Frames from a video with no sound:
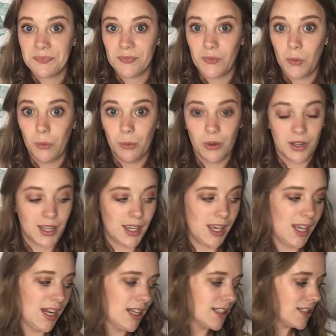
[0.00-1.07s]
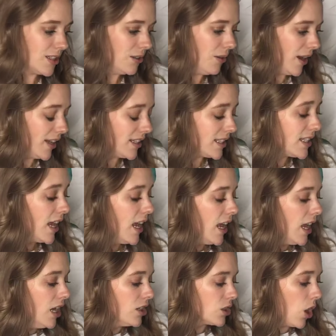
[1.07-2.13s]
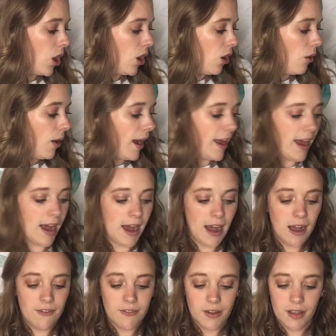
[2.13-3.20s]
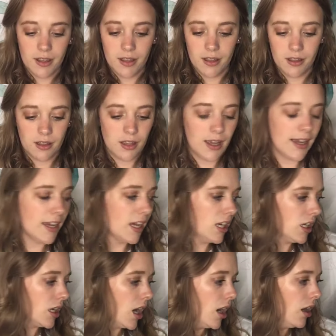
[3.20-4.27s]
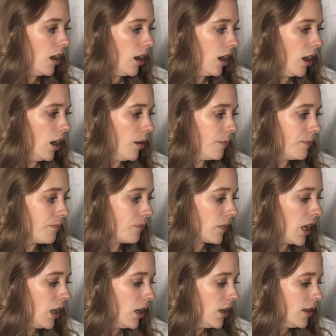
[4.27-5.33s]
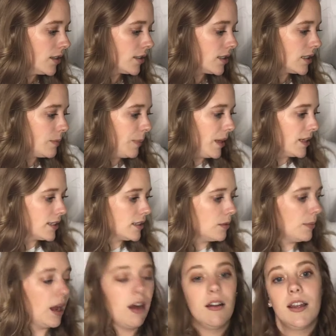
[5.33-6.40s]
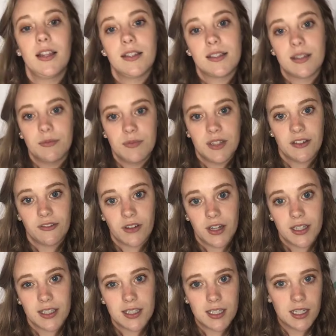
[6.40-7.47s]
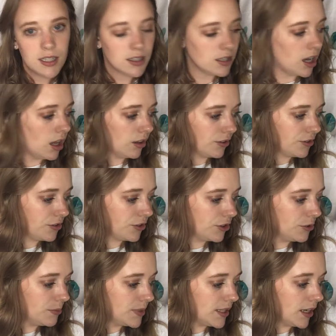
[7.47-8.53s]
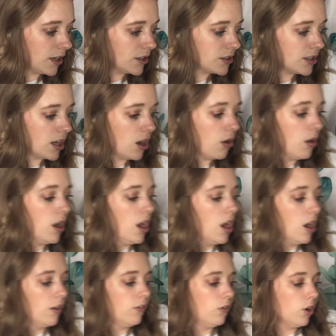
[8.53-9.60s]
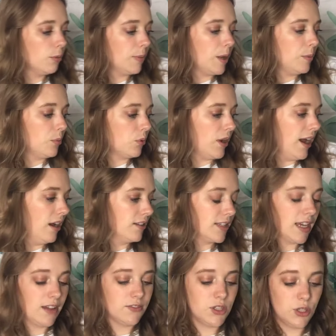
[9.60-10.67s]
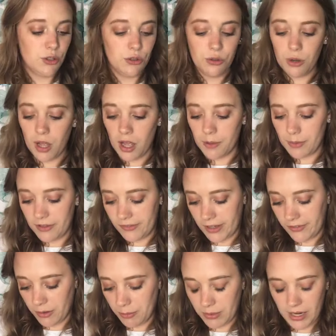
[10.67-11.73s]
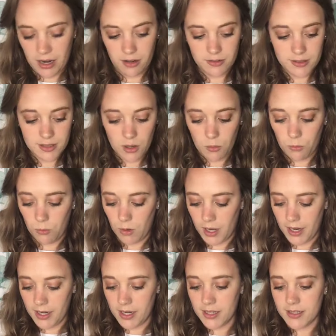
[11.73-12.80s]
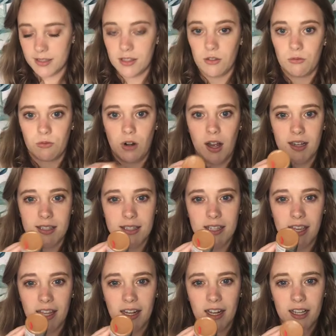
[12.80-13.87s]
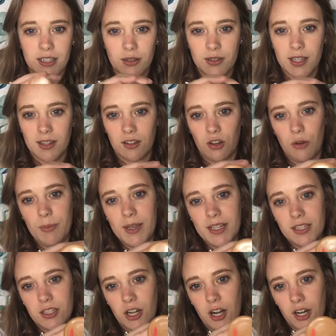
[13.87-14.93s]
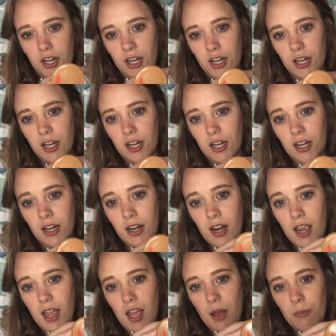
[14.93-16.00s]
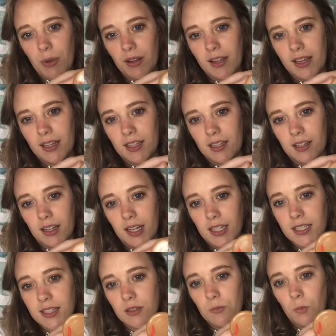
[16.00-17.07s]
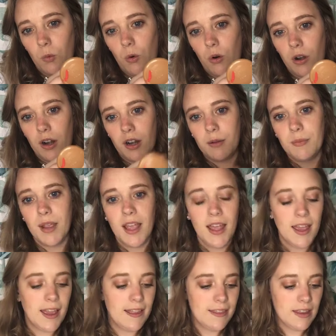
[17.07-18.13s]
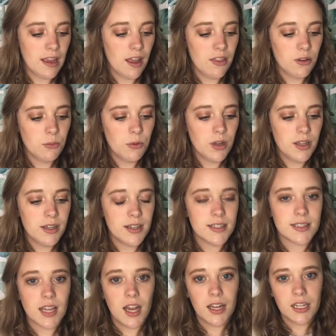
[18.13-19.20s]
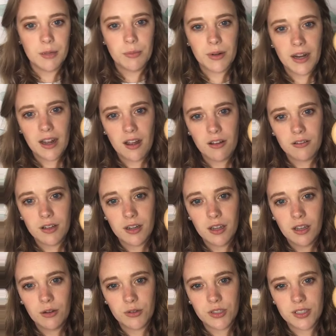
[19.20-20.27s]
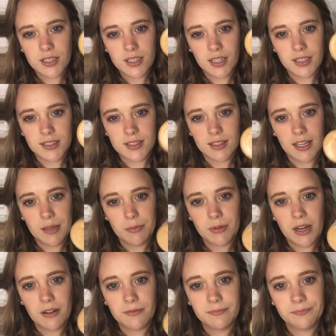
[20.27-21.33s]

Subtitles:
we'll get into it. So I kind of spaced them out in some different color groups here. So for my browns, I have two of my favorite browns. One is Raw Sienna, so it's a little bit darker, but like nice and warm. And the other one is Honey Brown, which is a nice light brown.